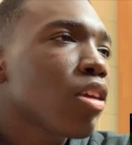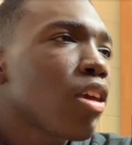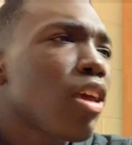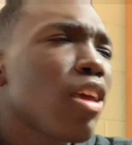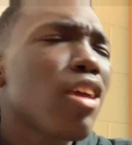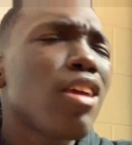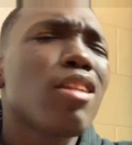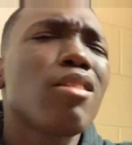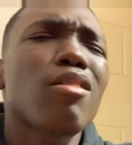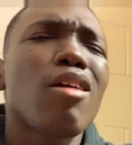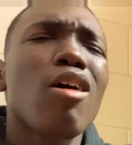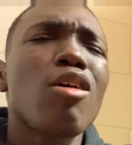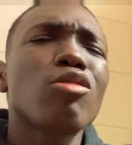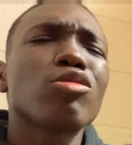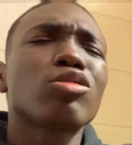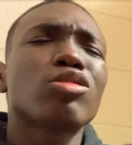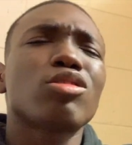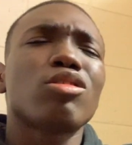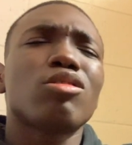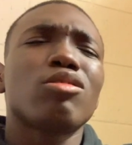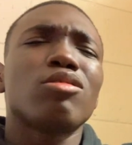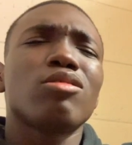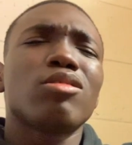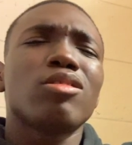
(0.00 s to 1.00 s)
And
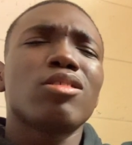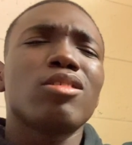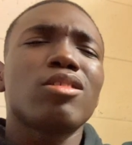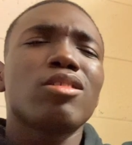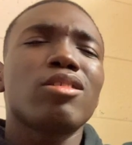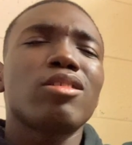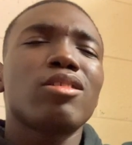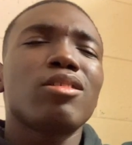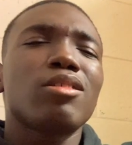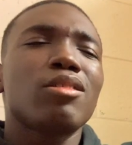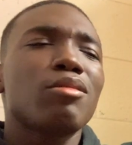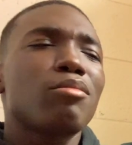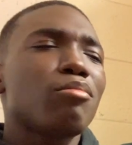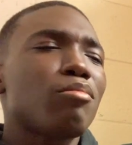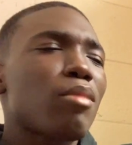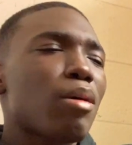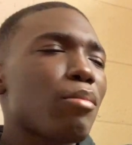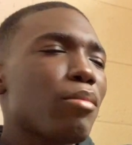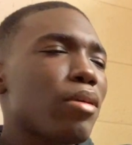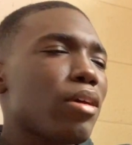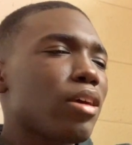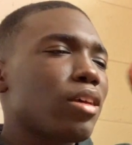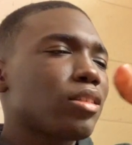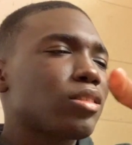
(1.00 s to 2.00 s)
also, my
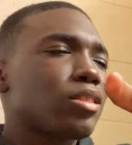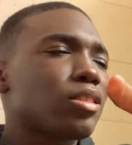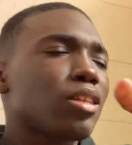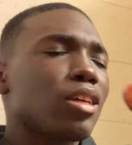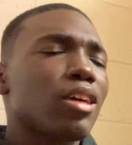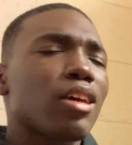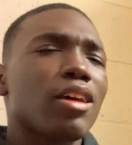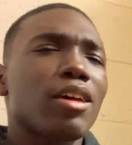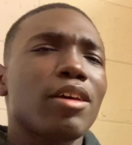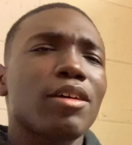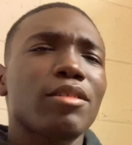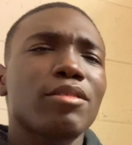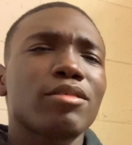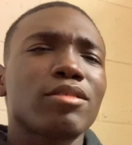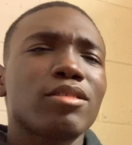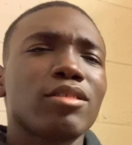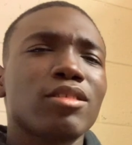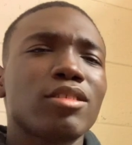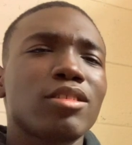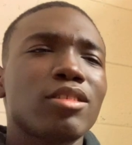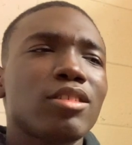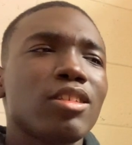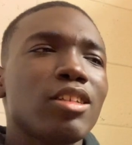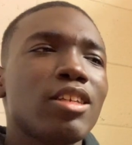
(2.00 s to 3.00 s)
man said
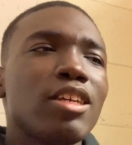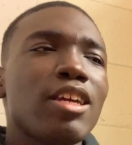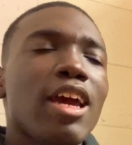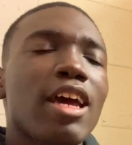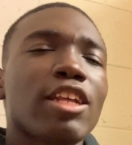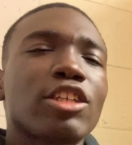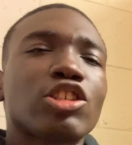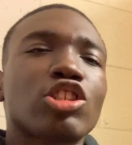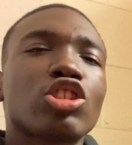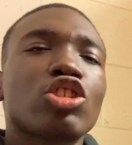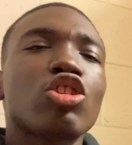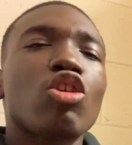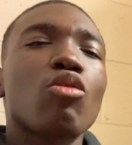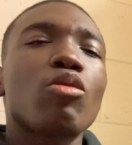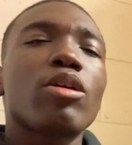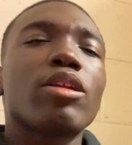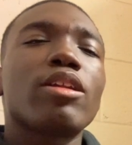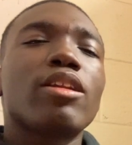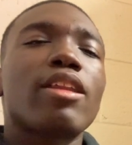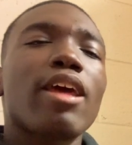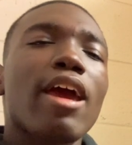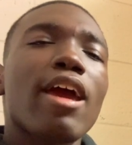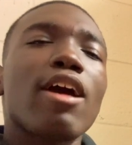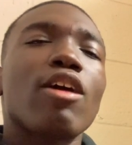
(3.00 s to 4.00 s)
he got to slow
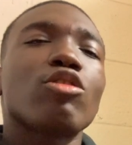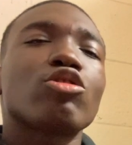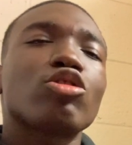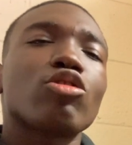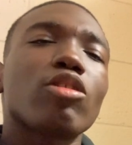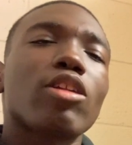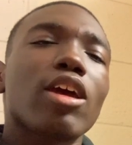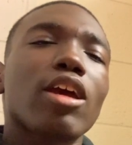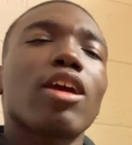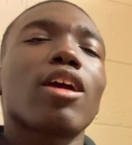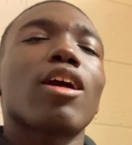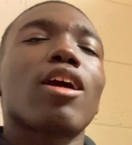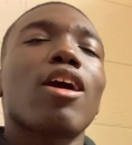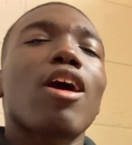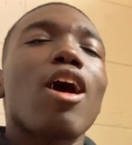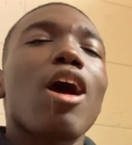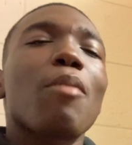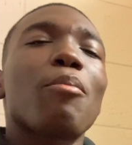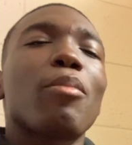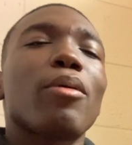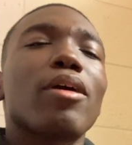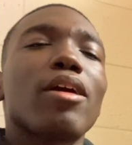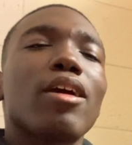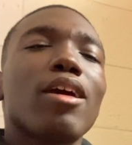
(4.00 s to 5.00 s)
it down so they could
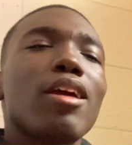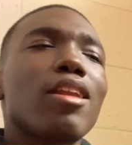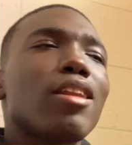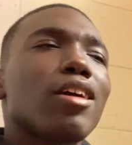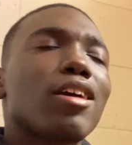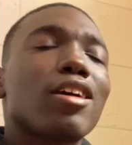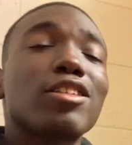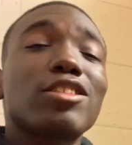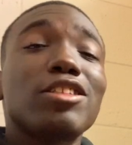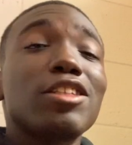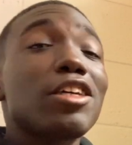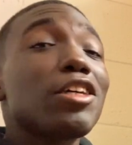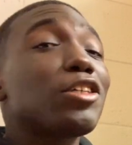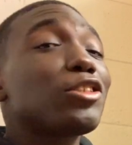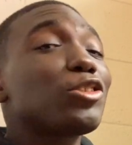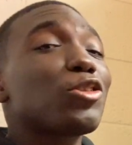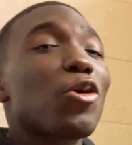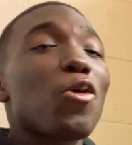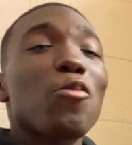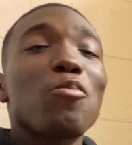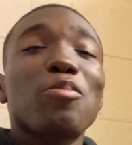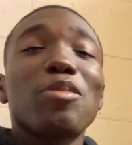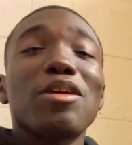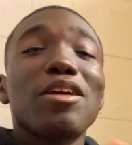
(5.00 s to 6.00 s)
comprehend it because niggas
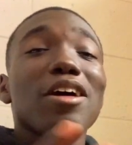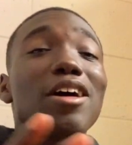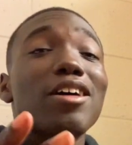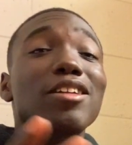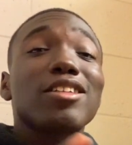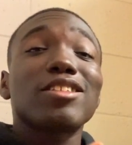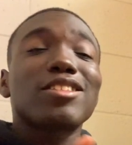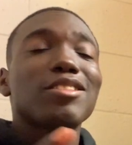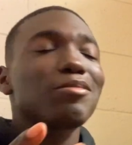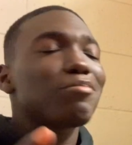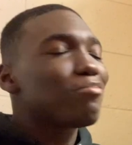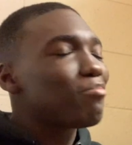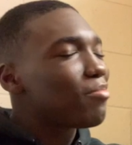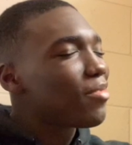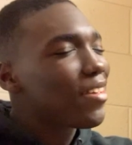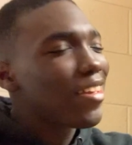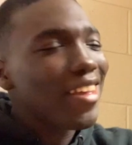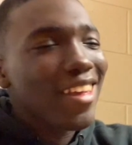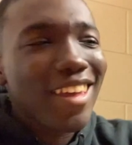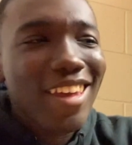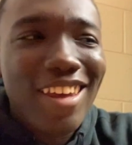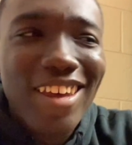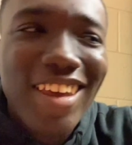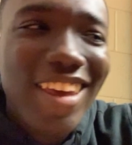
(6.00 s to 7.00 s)
don't be under.
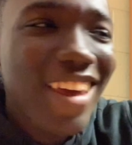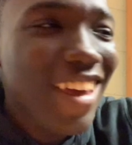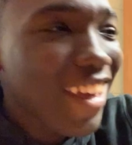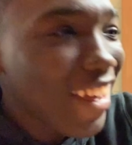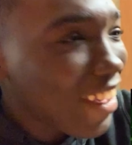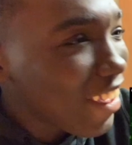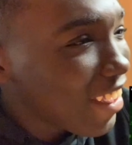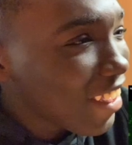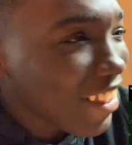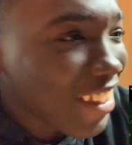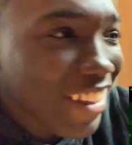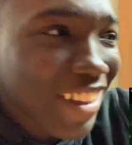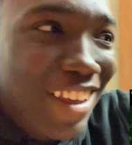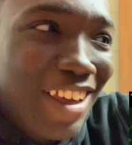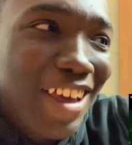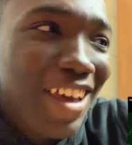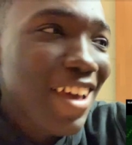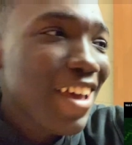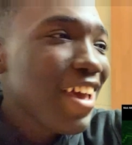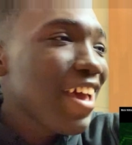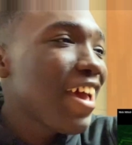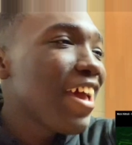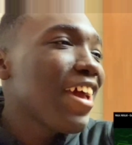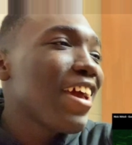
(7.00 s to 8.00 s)
hey,
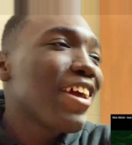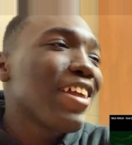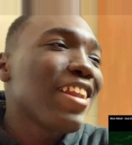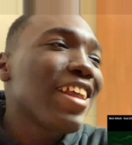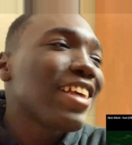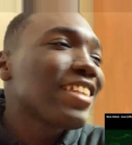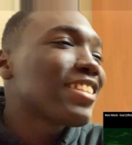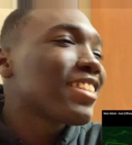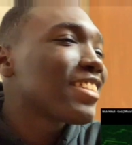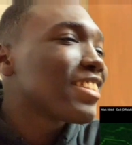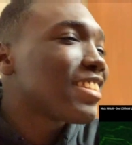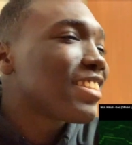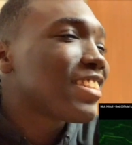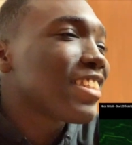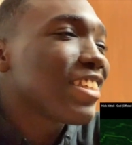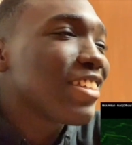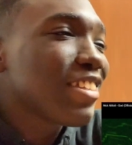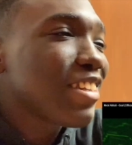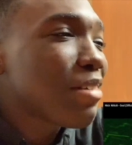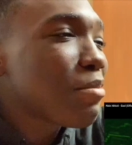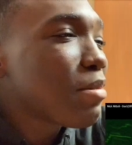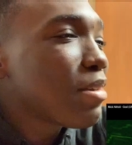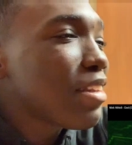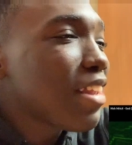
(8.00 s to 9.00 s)
hey, let's
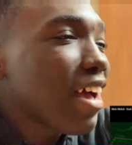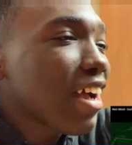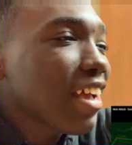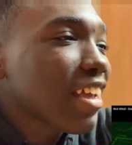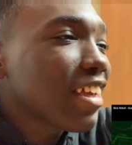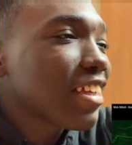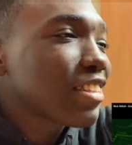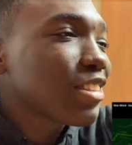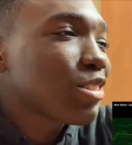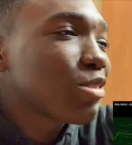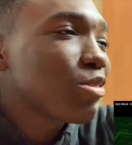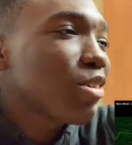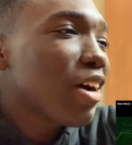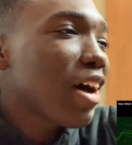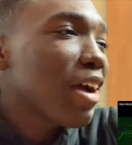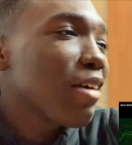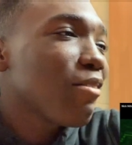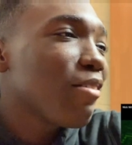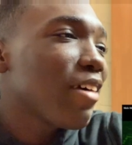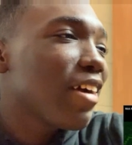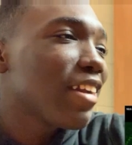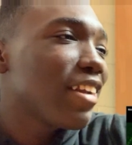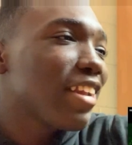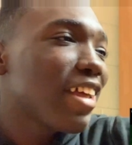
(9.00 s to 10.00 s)
continue. Let me not get too hype
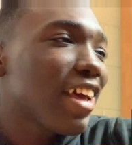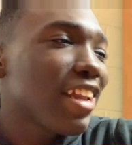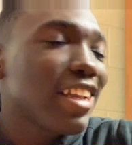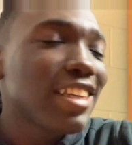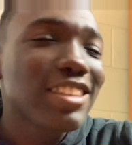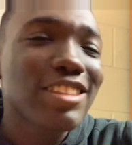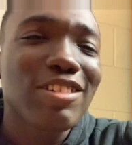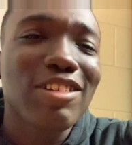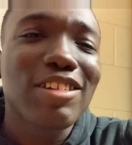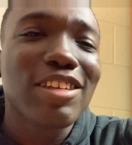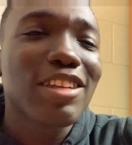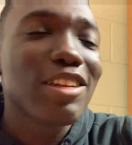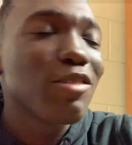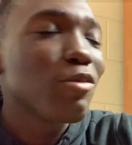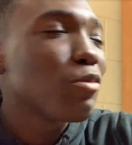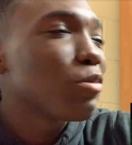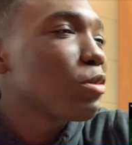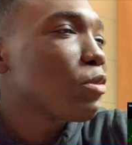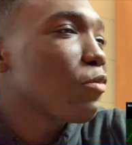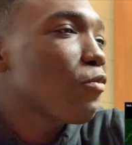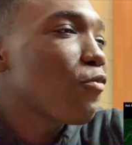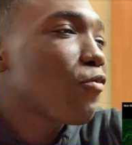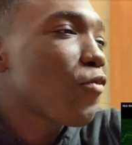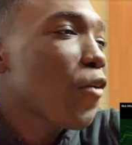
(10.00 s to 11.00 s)
right now. That's only the
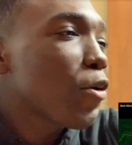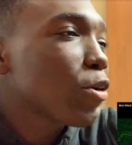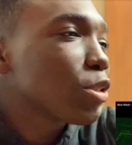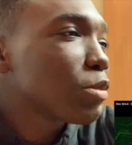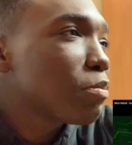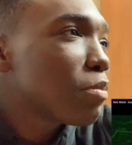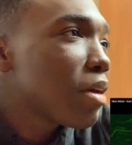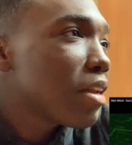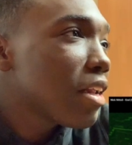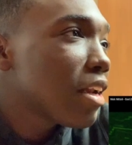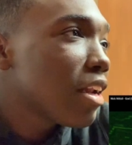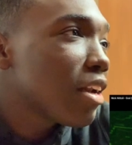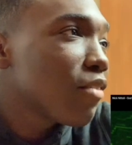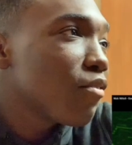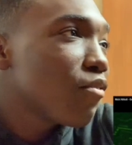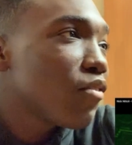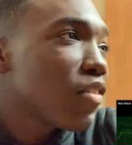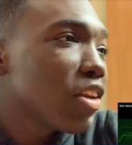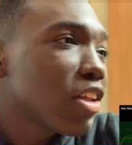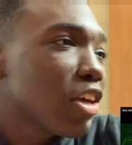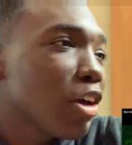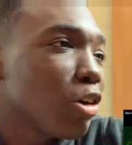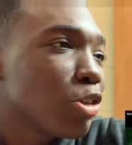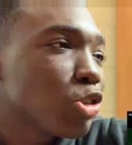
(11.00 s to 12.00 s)
first minute of the
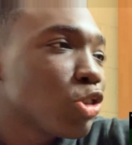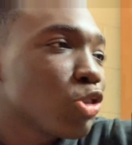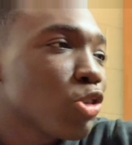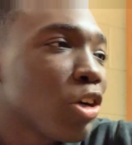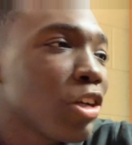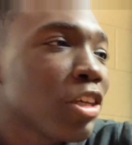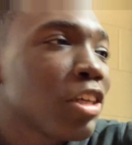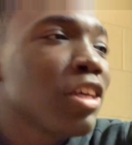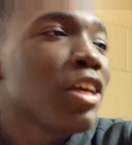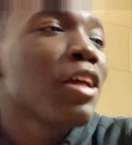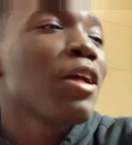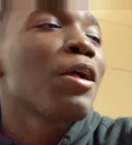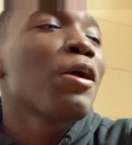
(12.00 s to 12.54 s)
video, shorty.